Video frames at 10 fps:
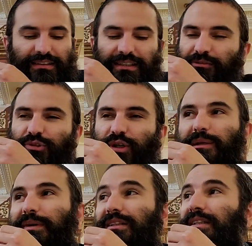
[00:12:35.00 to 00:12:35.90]
That's not what I'm
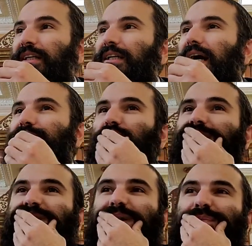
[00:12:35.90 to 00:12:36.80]
talking about. I'm
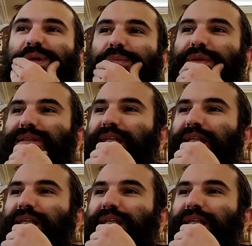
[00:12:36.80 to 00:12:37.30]
talking about people